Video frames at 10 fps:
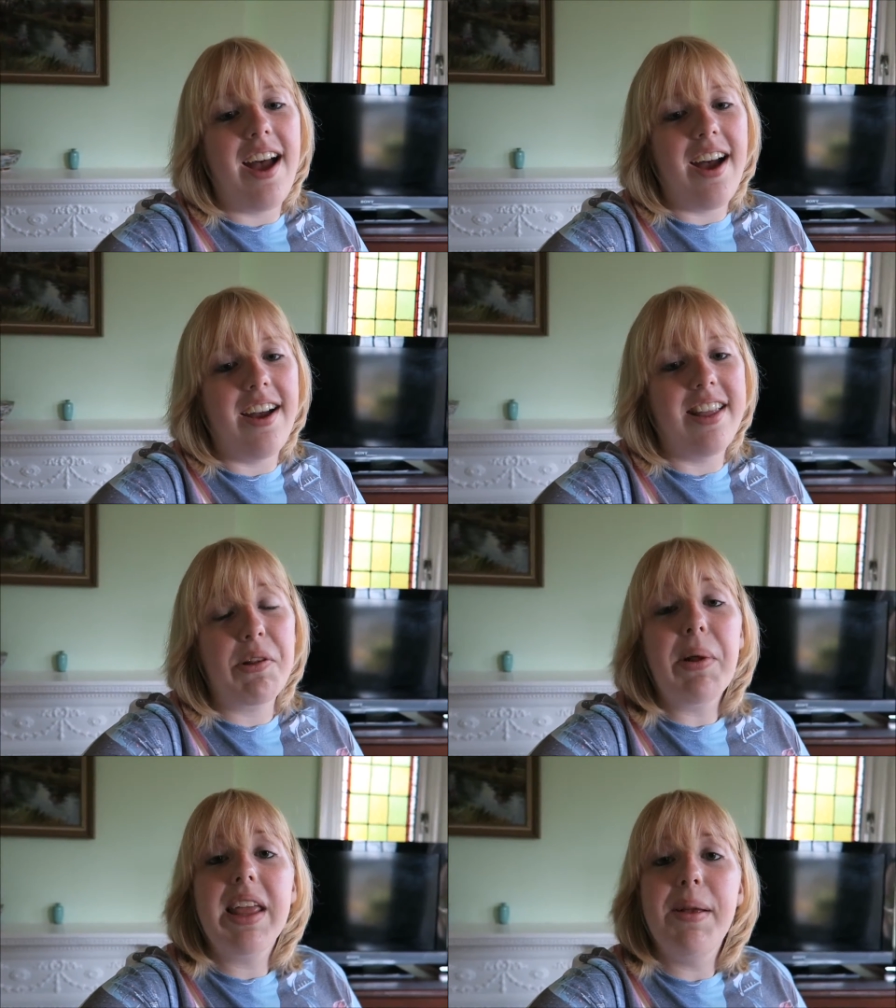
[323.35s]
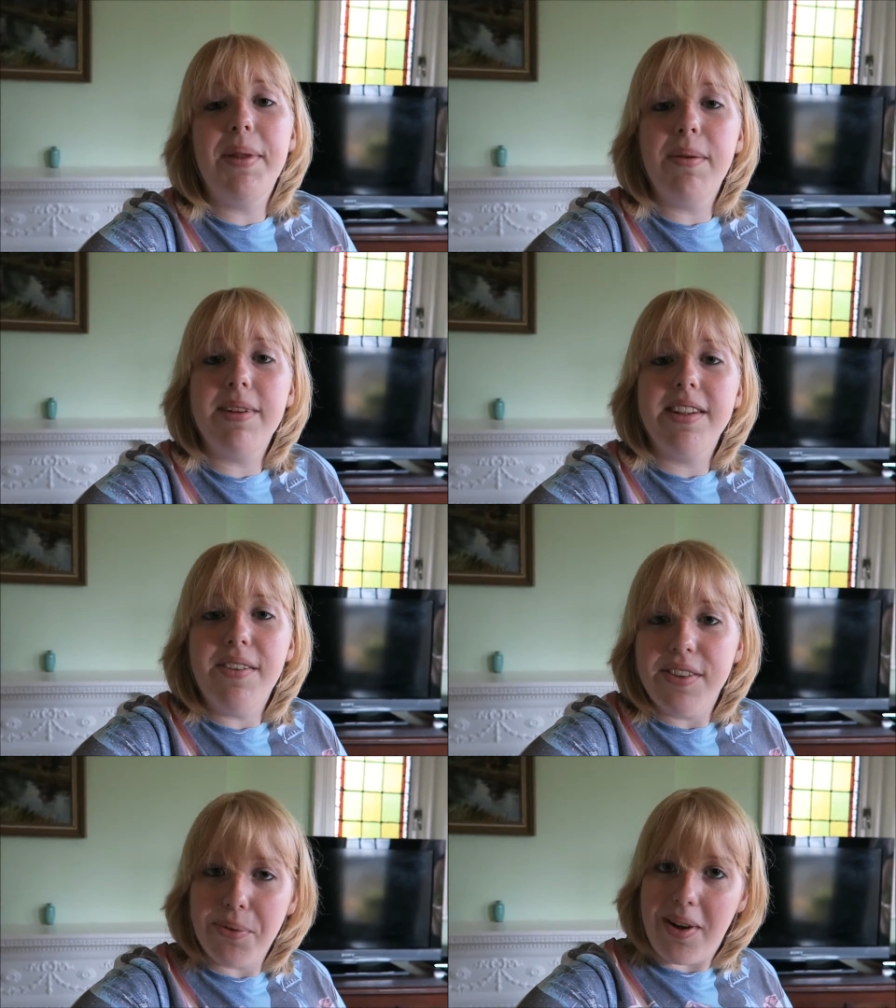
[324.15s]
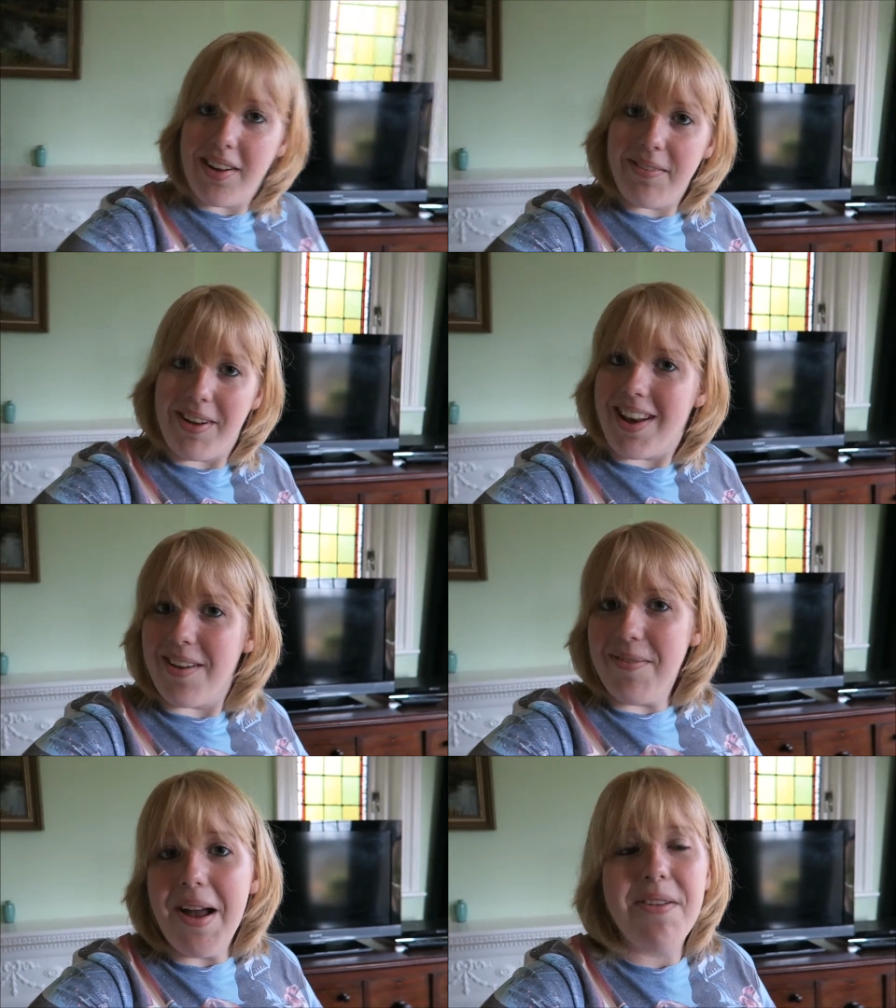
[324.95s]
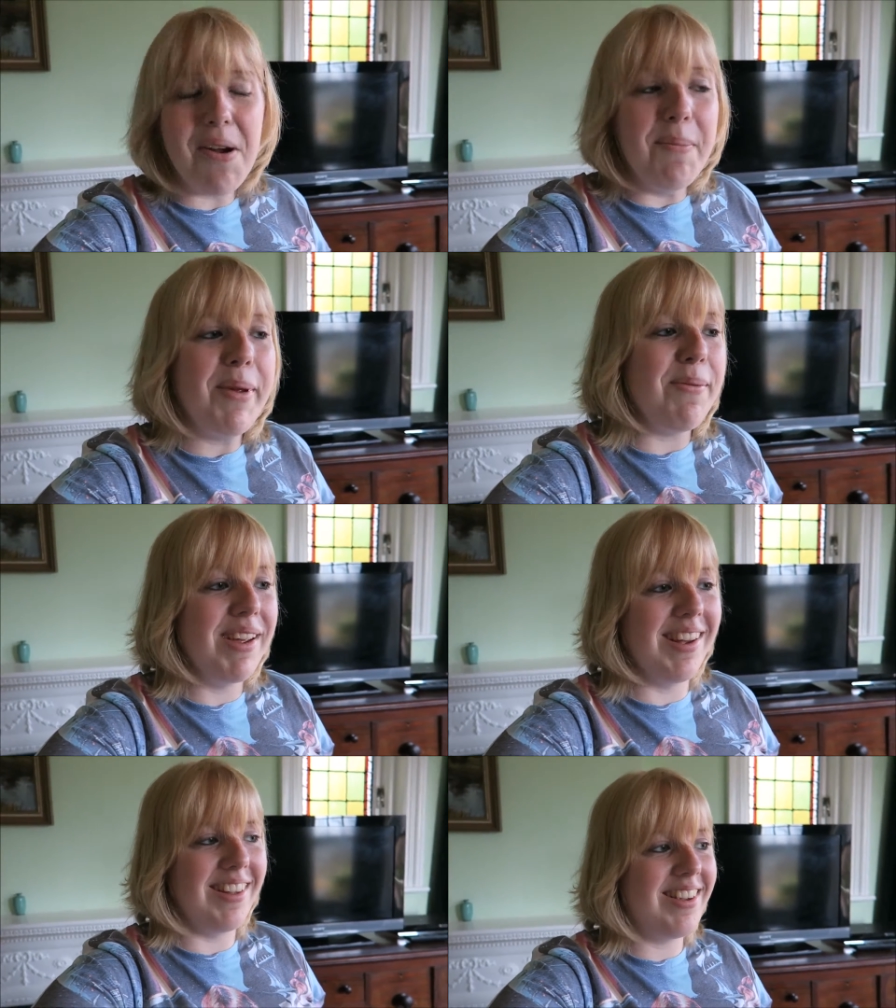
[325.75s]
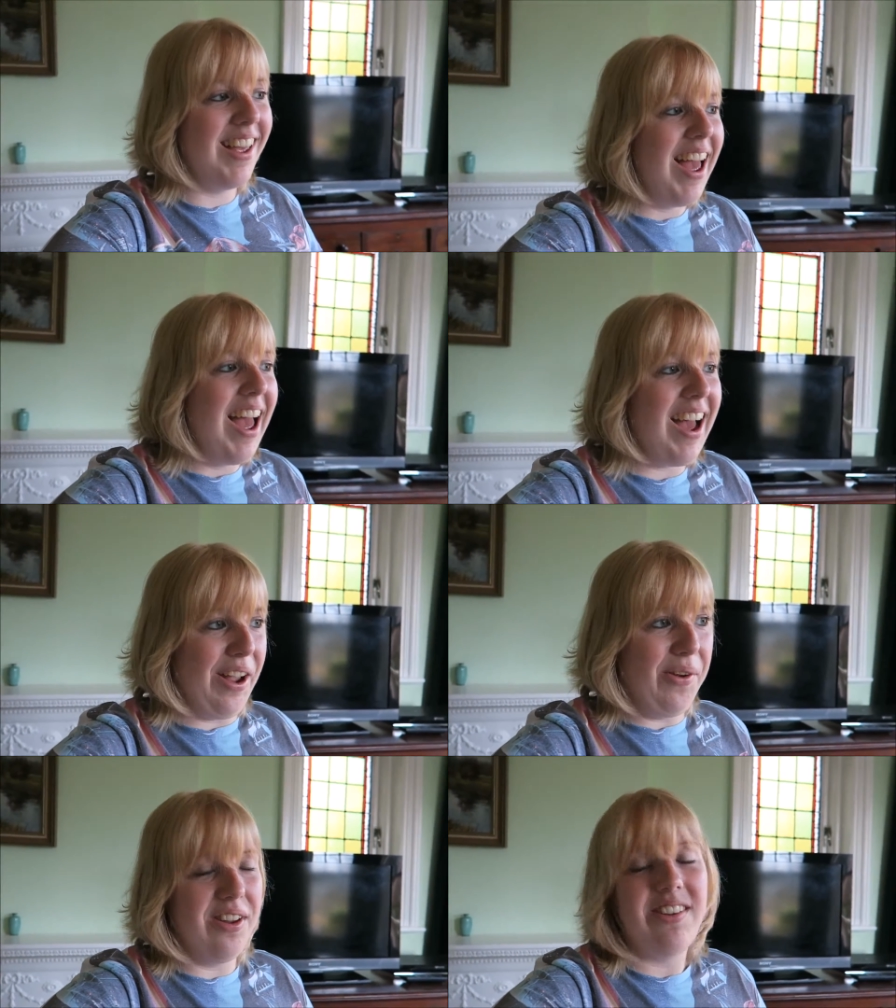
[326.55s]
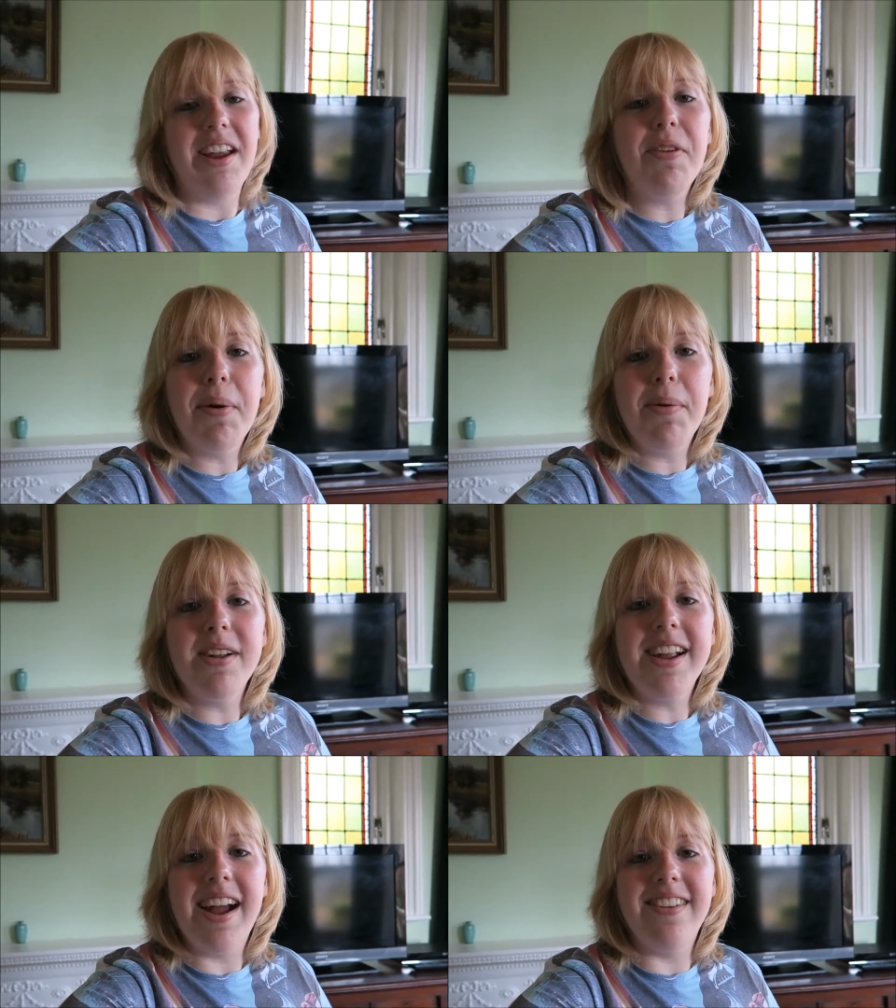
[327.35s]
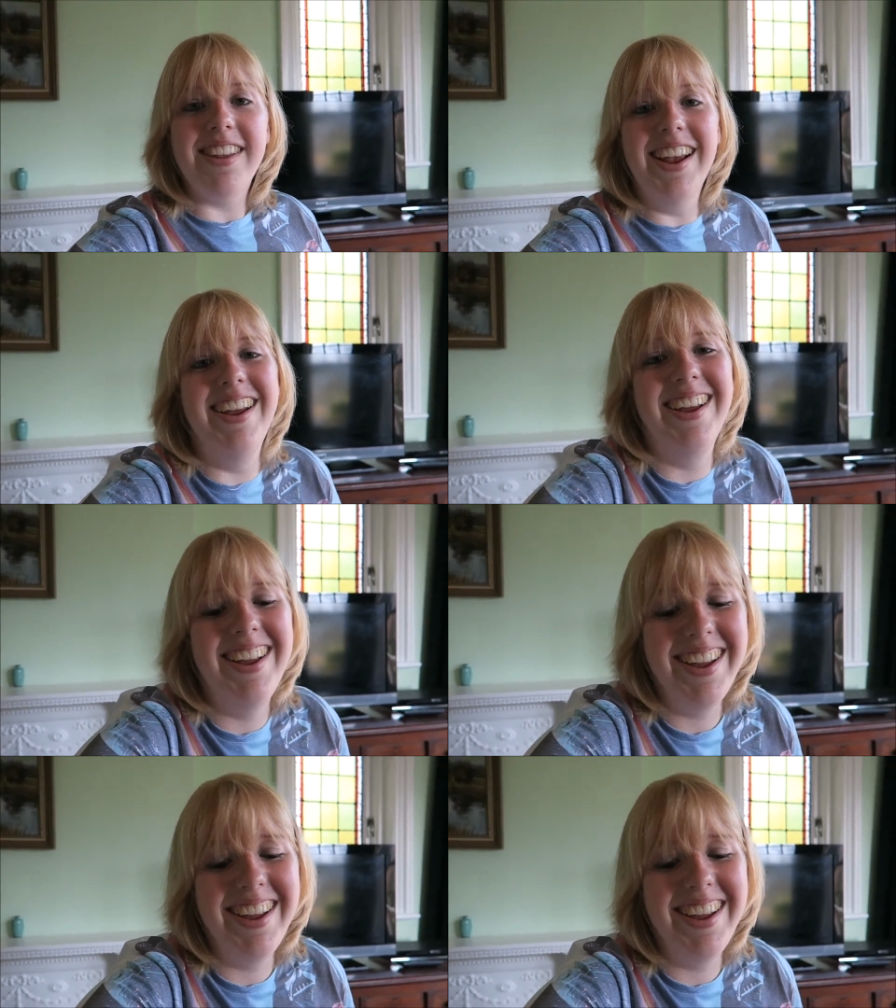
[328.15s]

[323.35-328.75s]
That's what I keep telling myself as well when I'm grumpy because I couldn't change my word count.